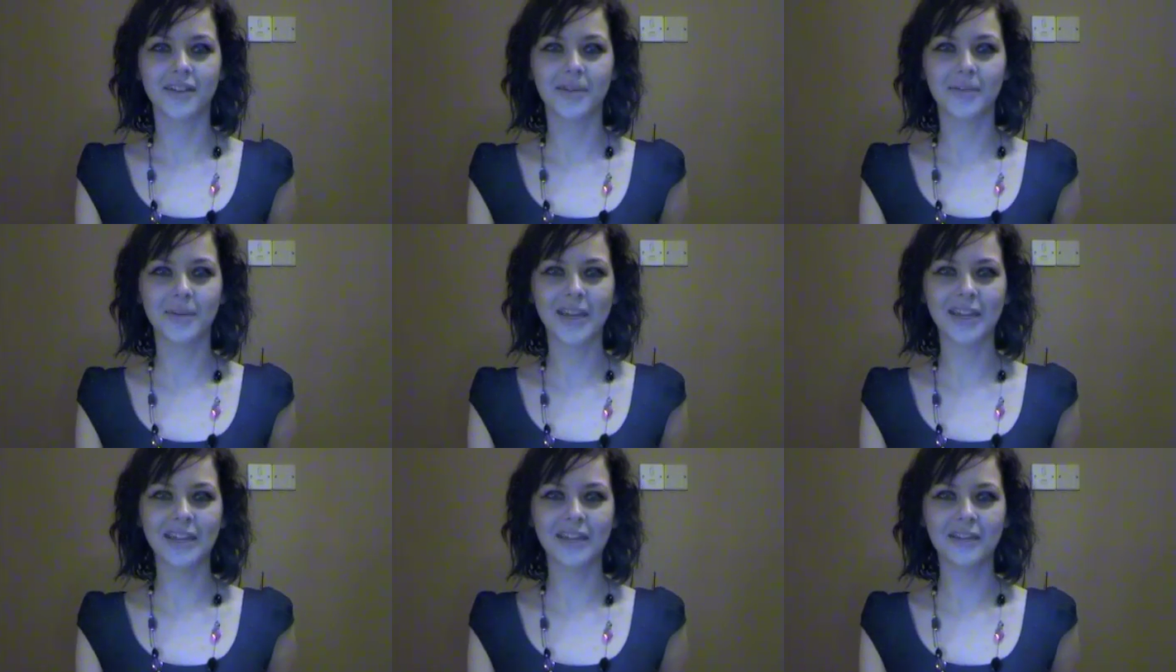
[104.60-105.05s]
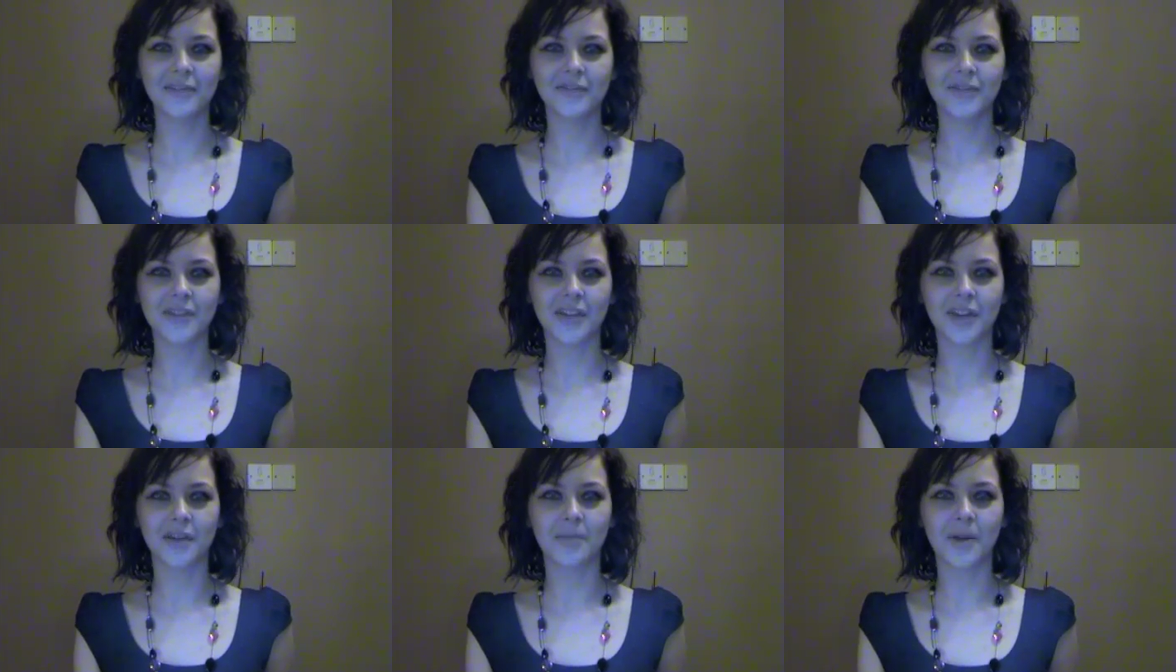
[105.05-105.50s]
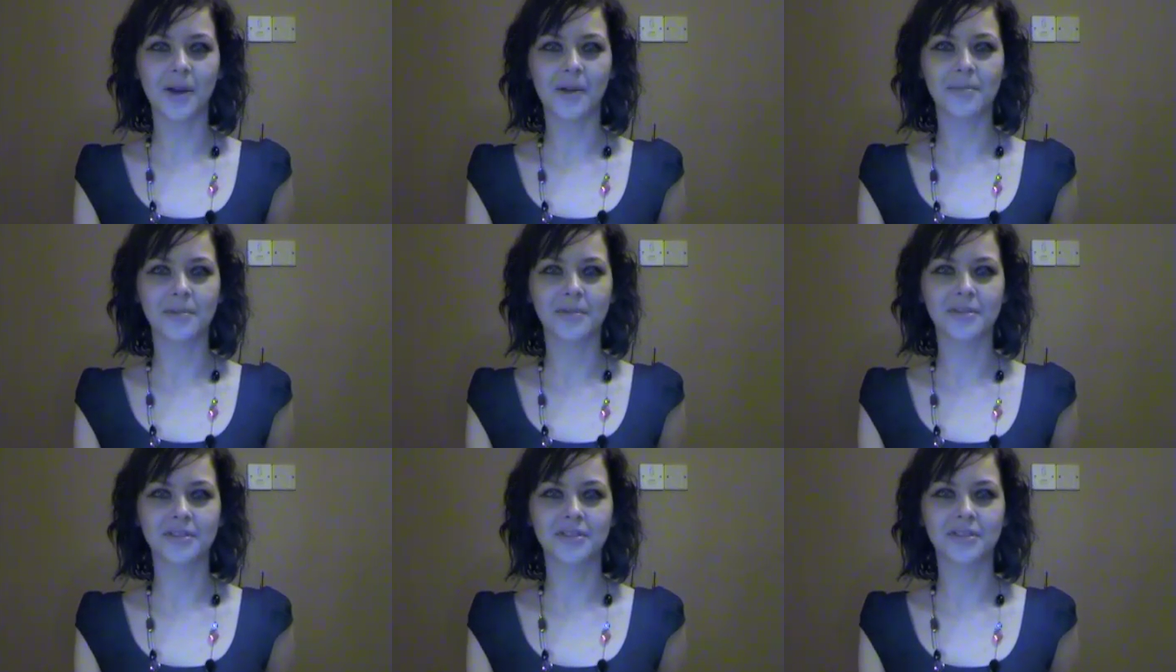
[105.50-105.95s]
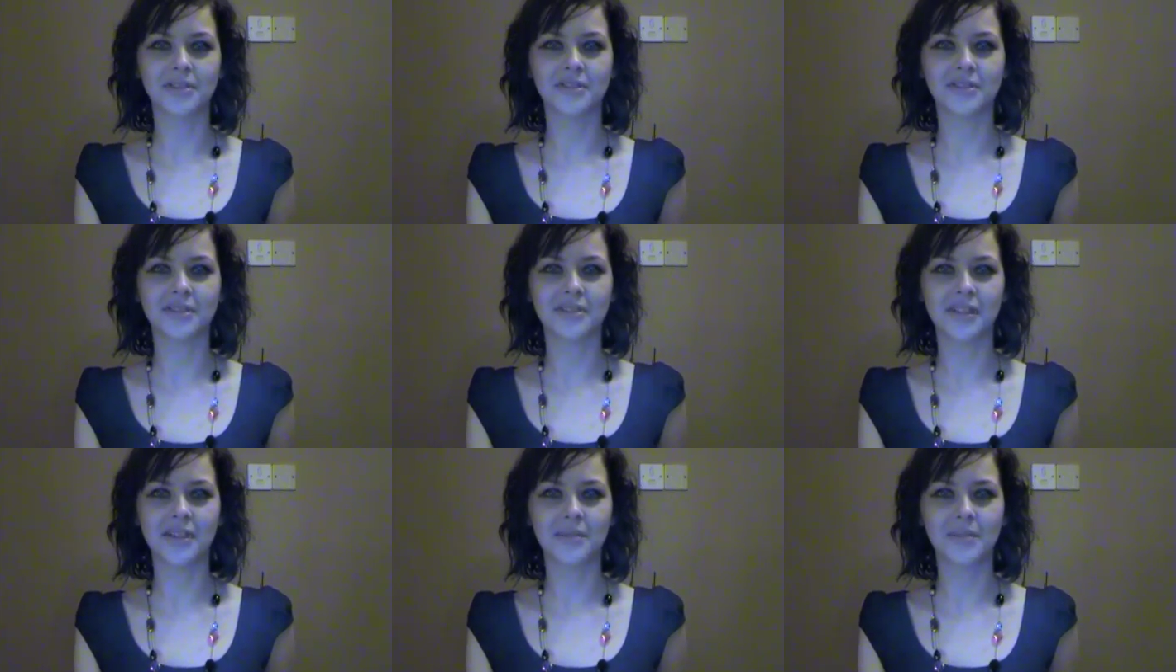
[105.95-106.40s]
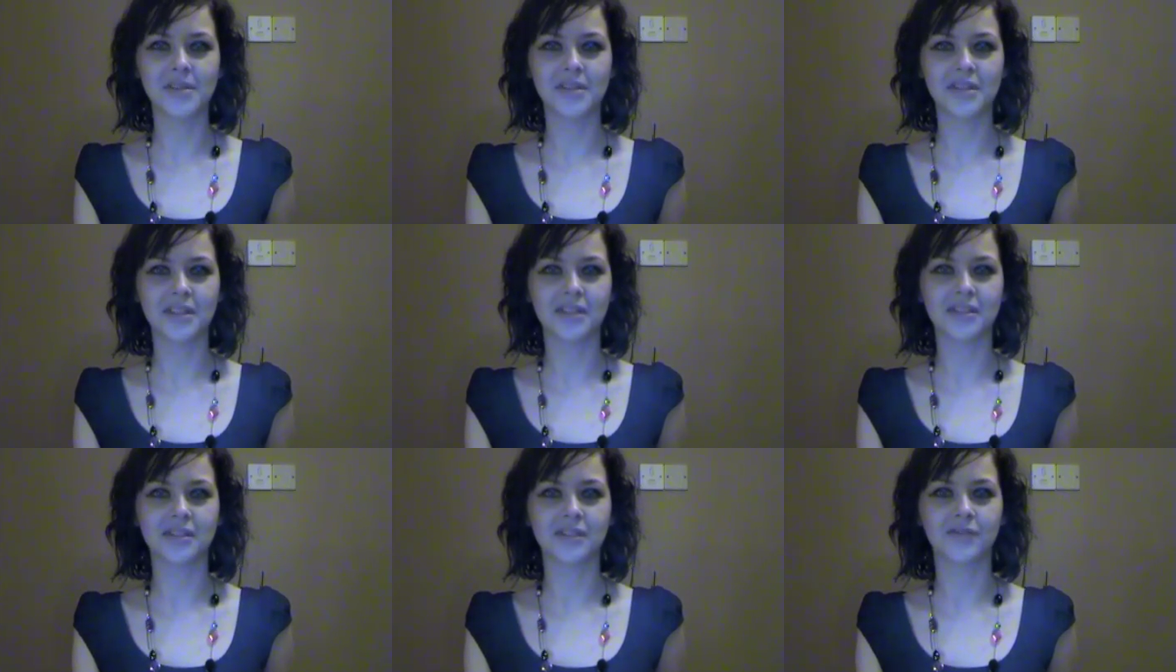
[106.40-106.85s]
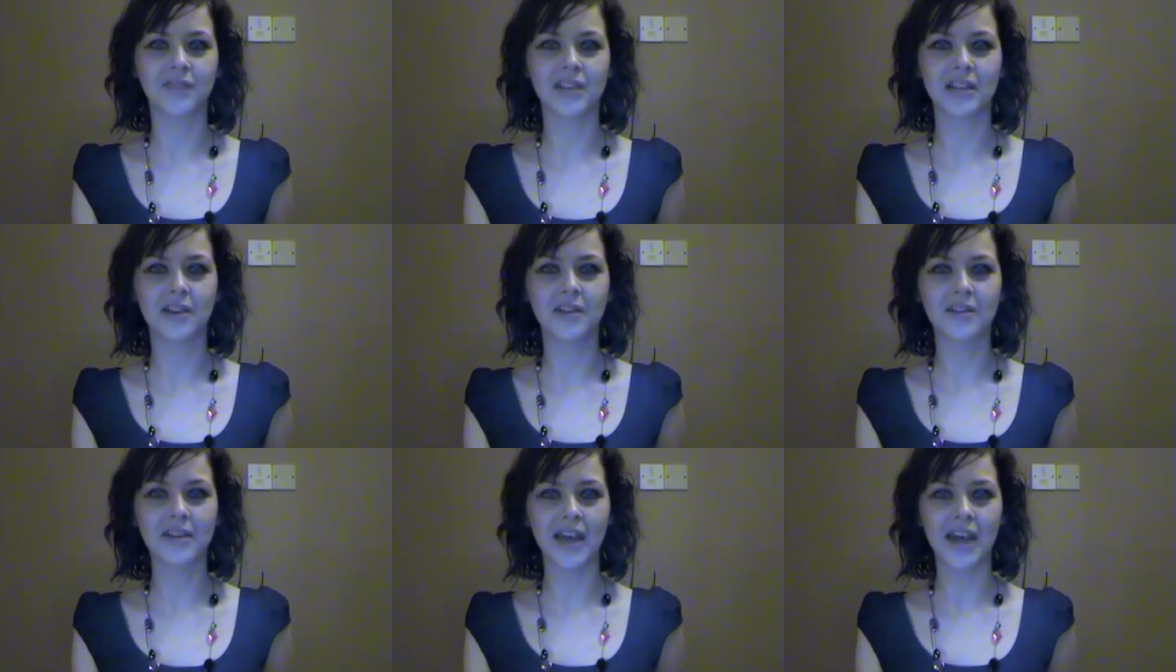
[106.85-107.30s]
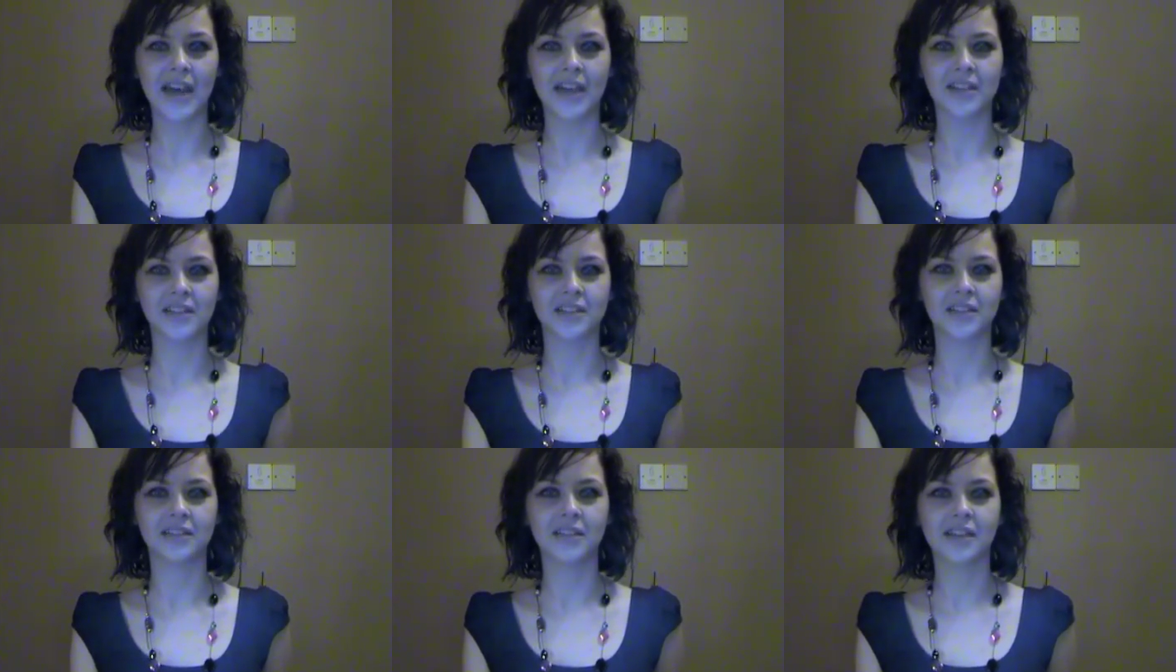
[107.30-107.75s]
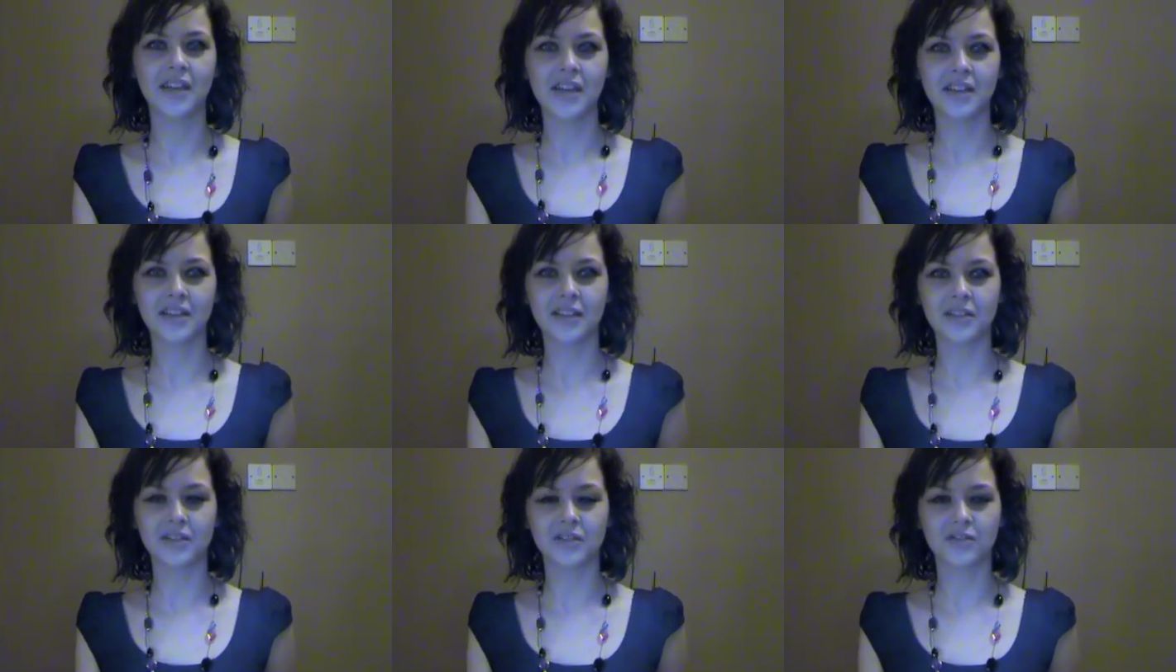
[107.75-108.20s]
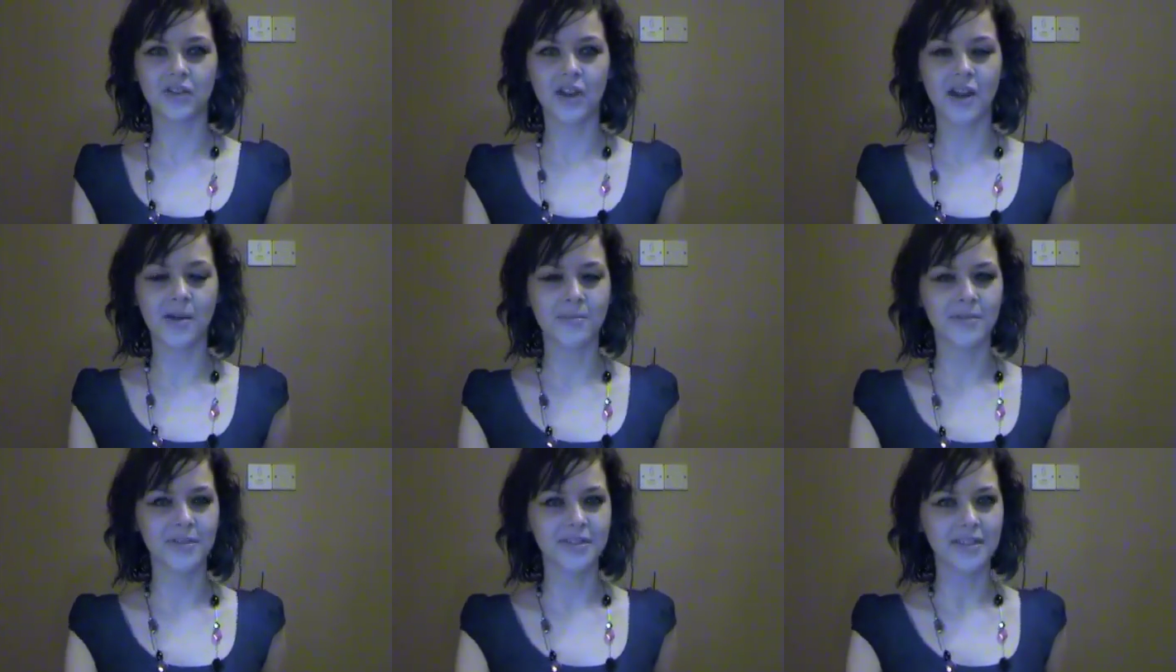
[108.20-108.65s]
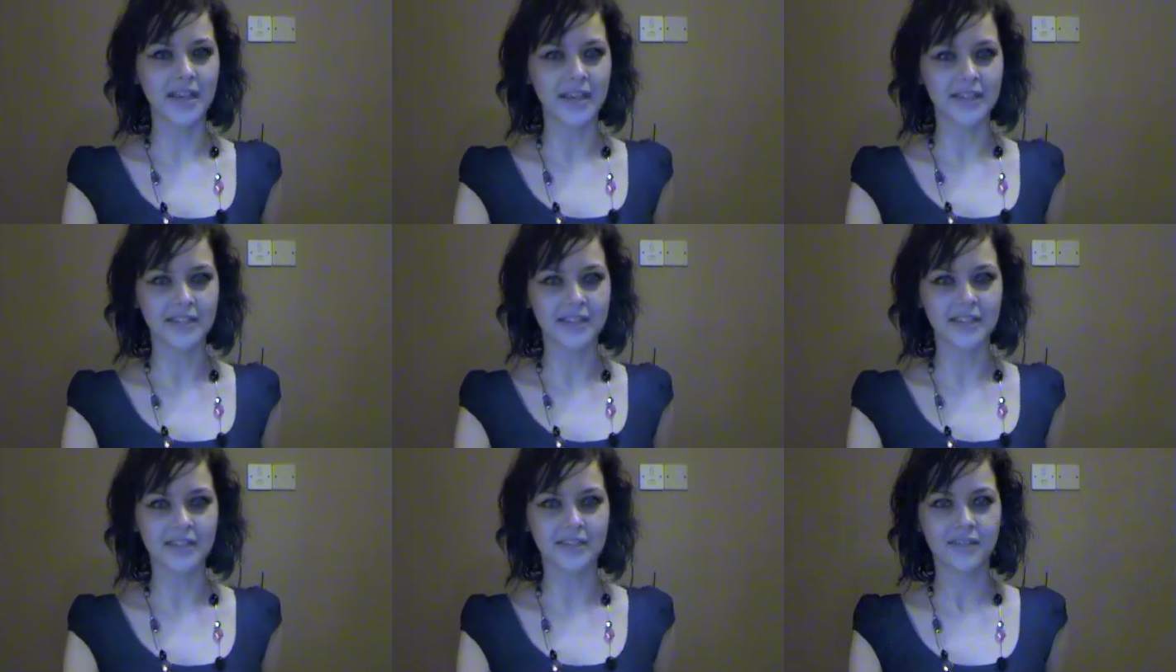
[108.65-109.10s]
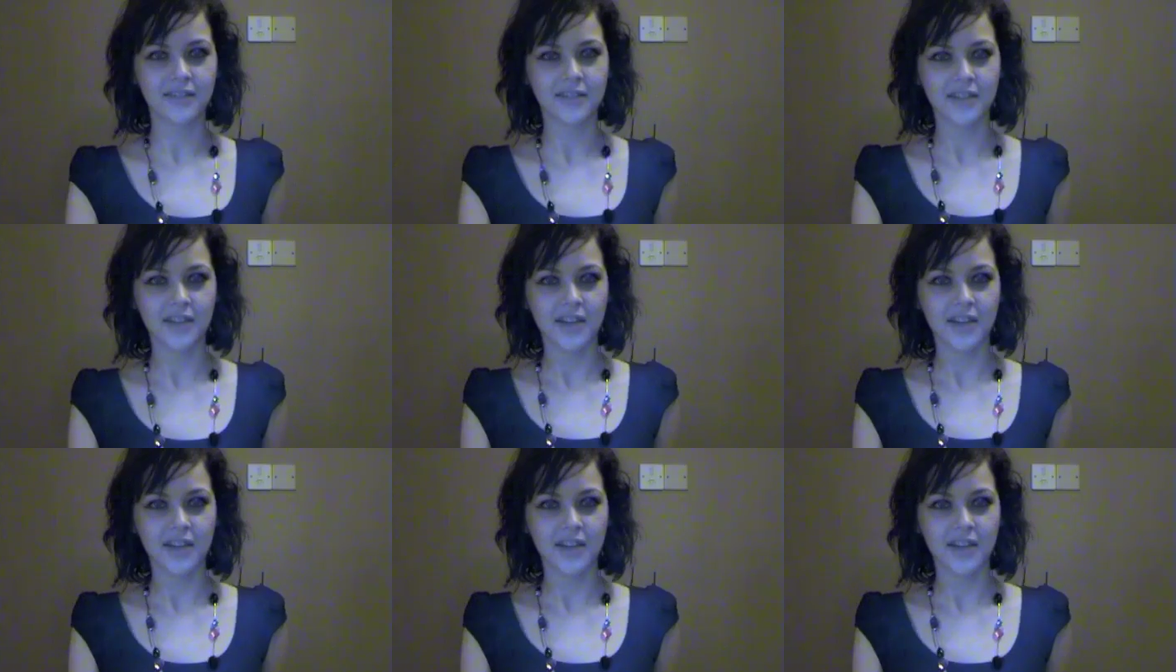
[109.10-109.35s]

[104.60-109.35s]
The beginning of soap operas uses images of the location that the drama is set in.